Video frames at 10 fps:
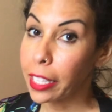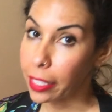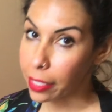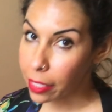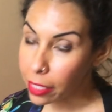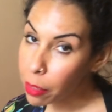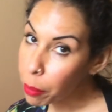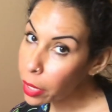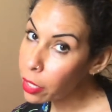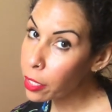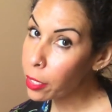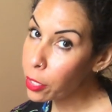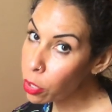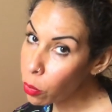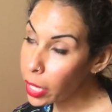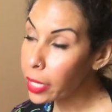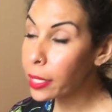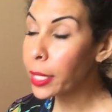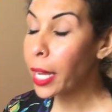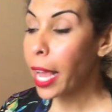this is the month to do
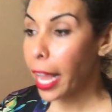it.